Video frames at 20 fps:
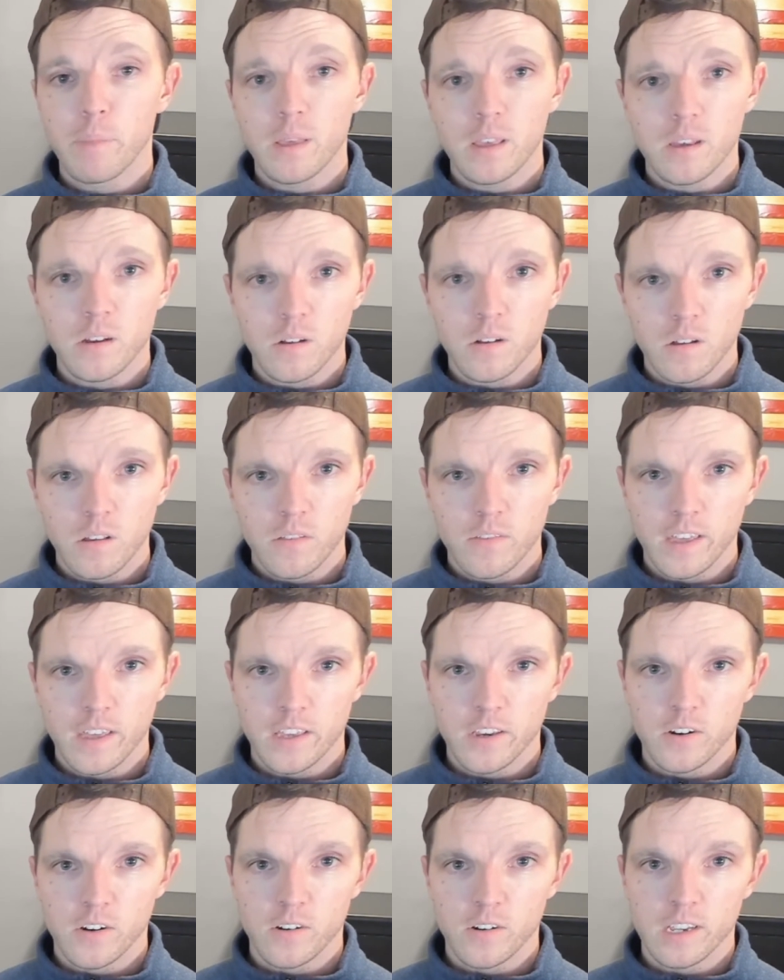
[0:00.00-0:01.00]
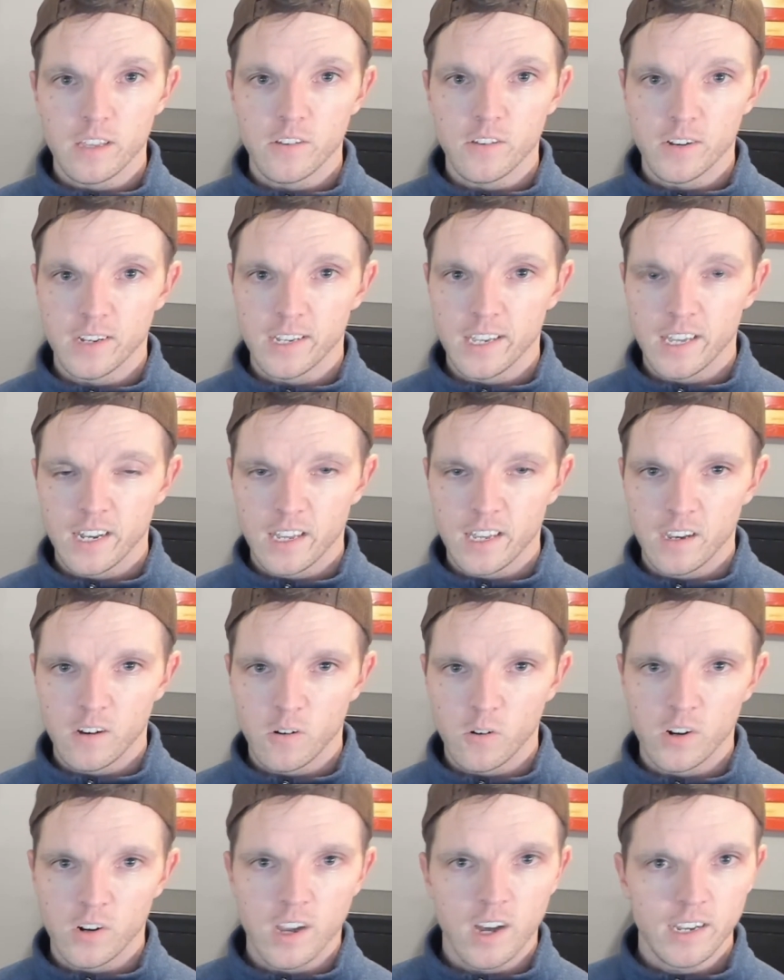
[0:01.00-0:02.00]
bill that you're either getting
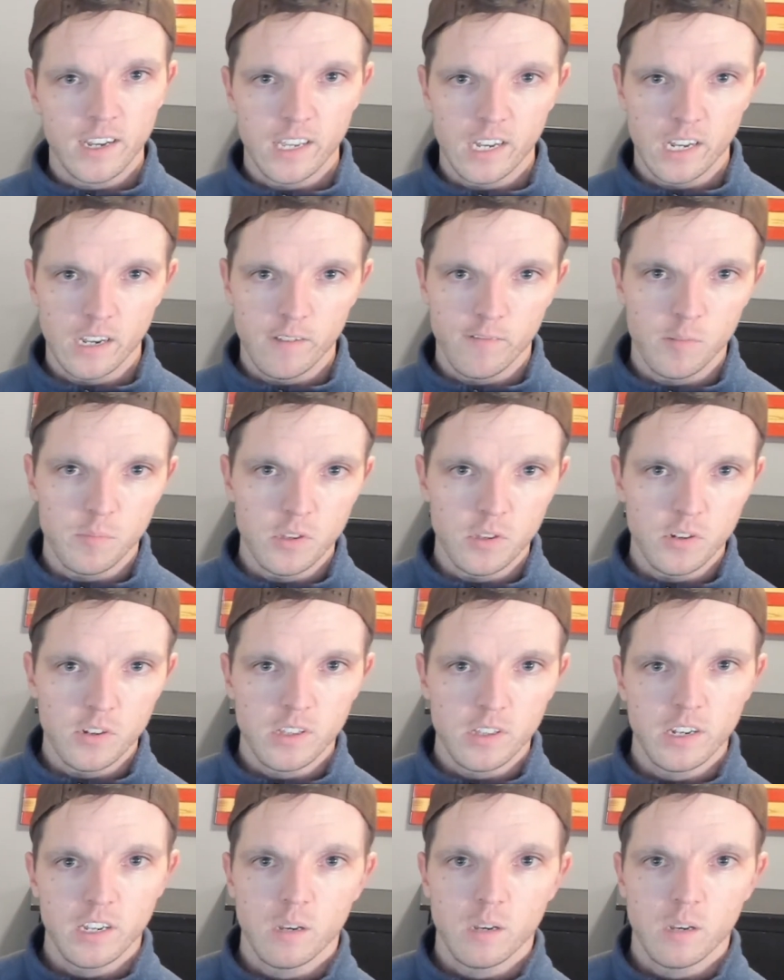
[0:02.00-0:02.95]
or not getting from the utility